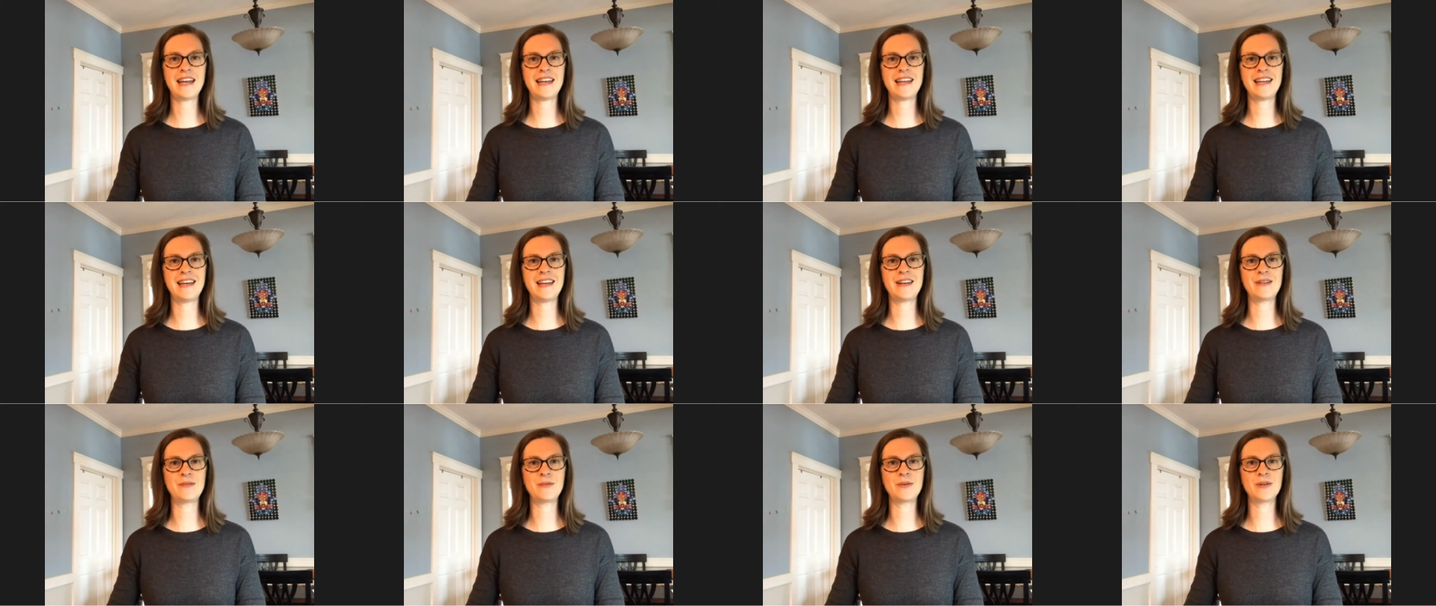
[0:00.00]

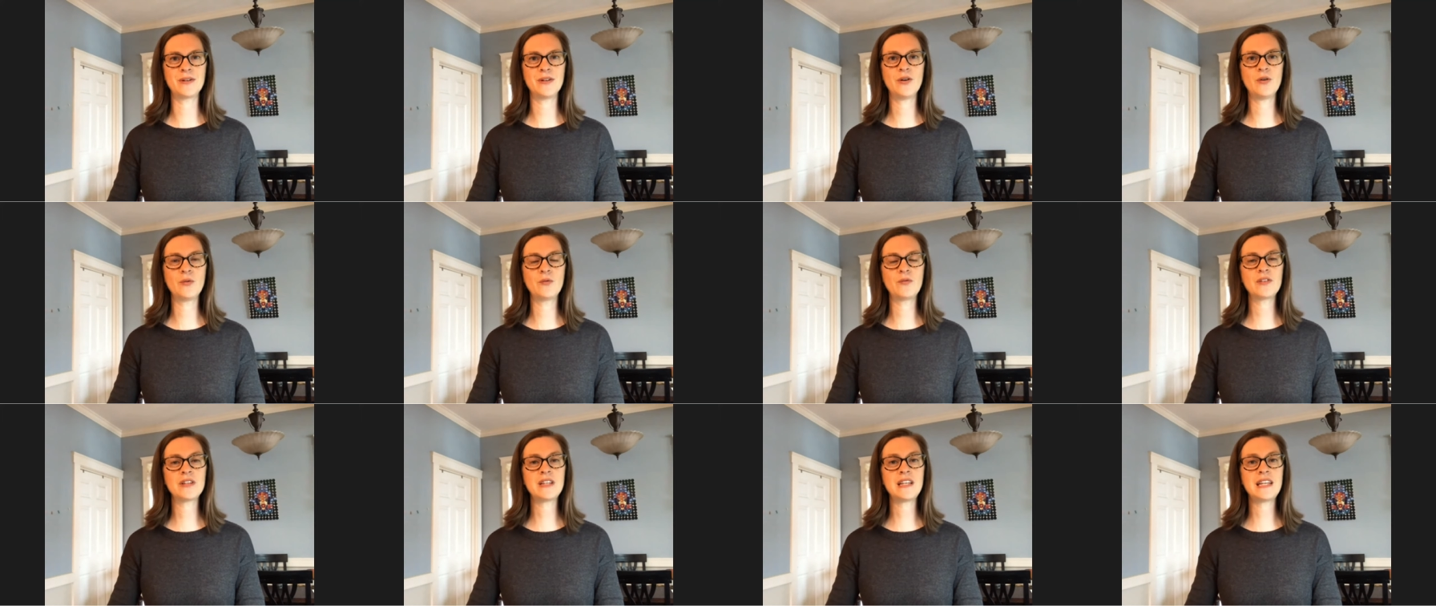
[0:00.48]
and we'll
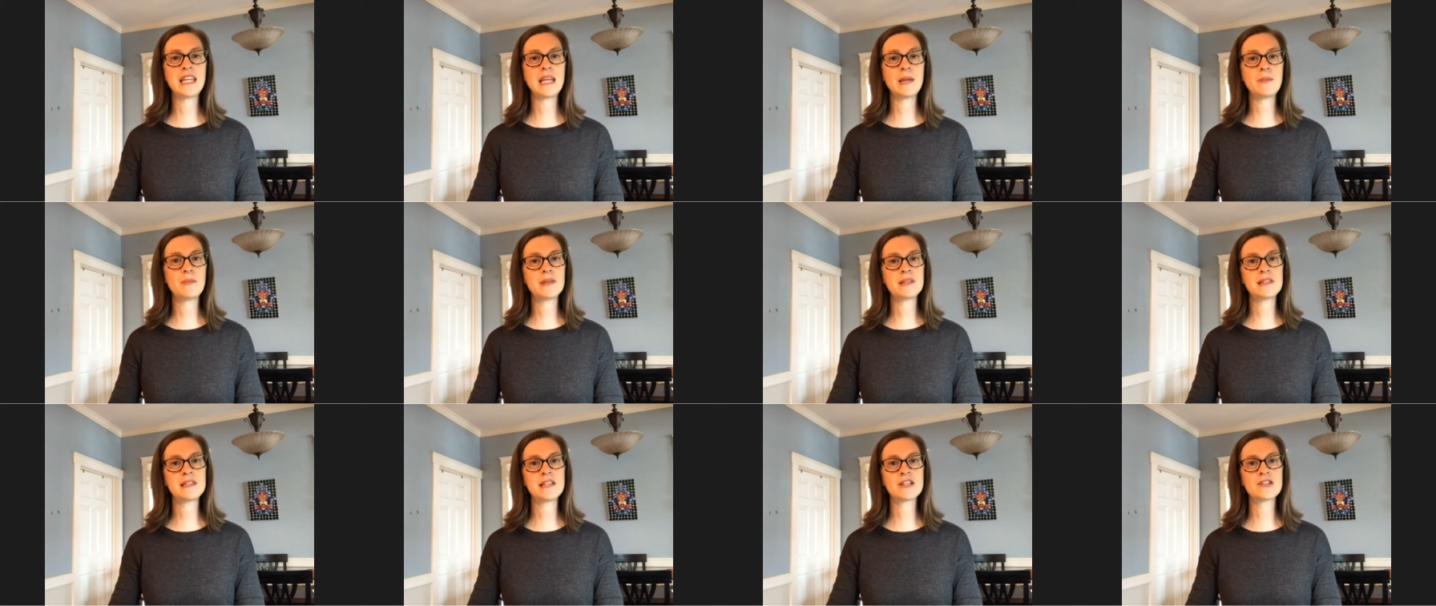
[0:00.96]
hopefully keep
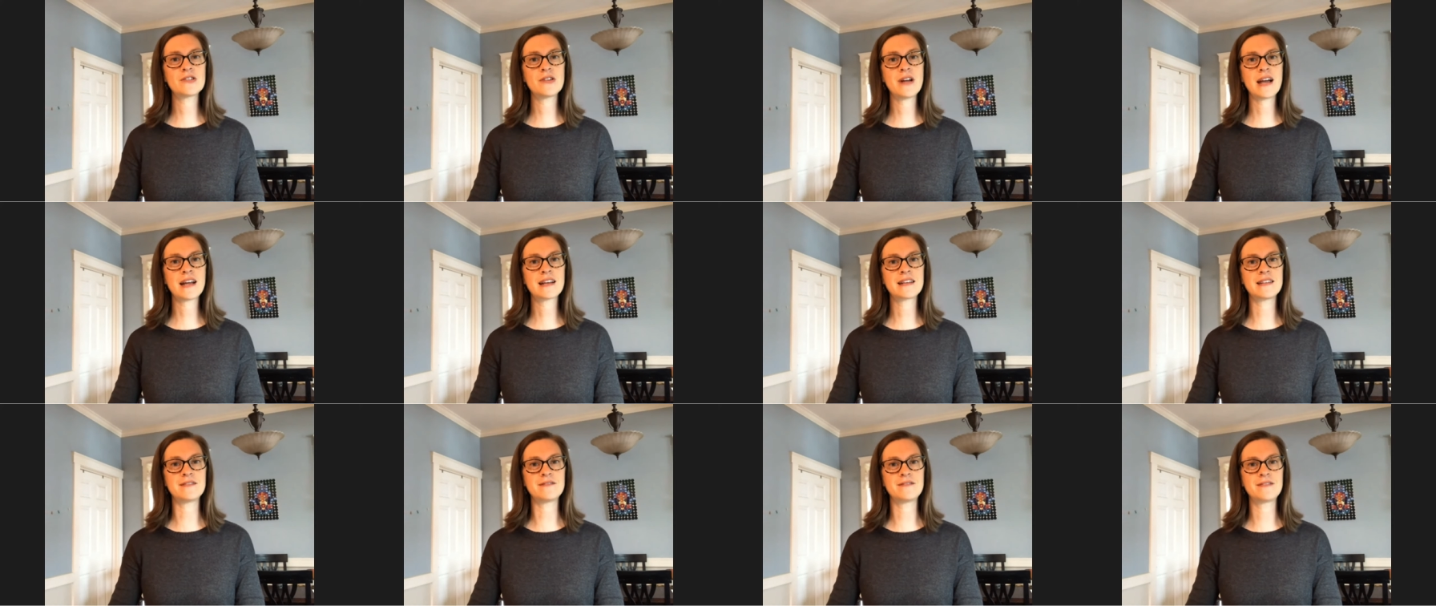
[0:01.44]
this
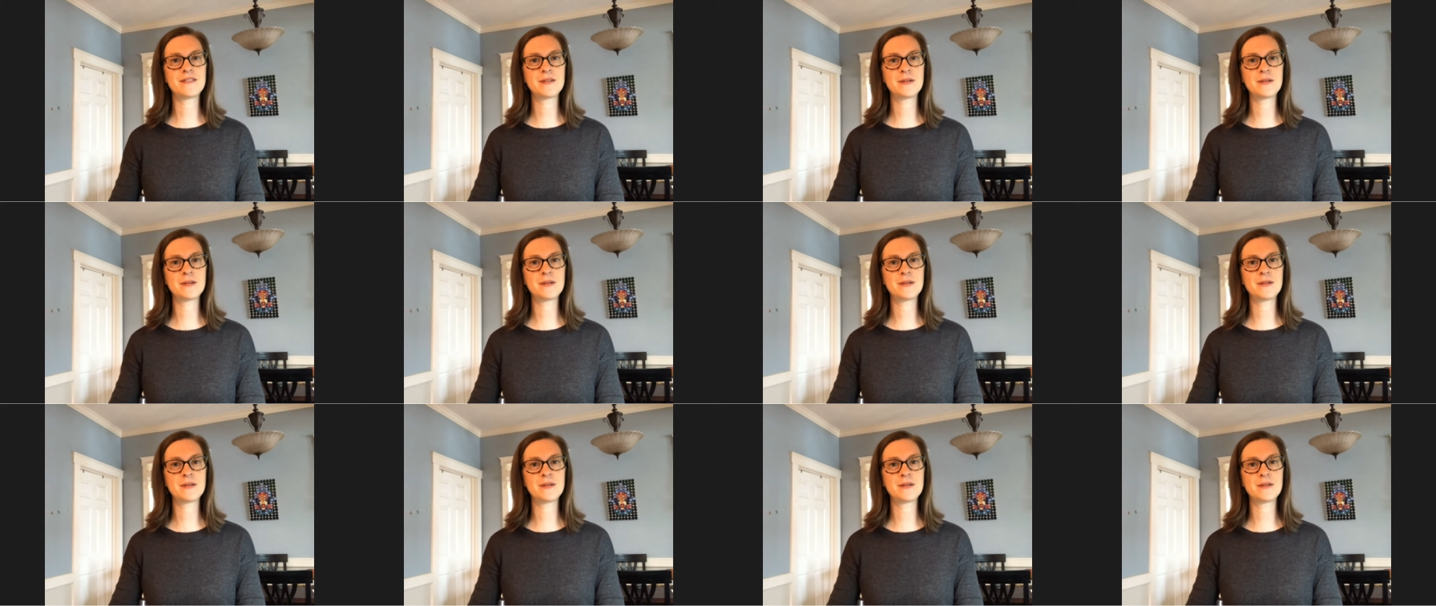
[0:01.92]
interactive.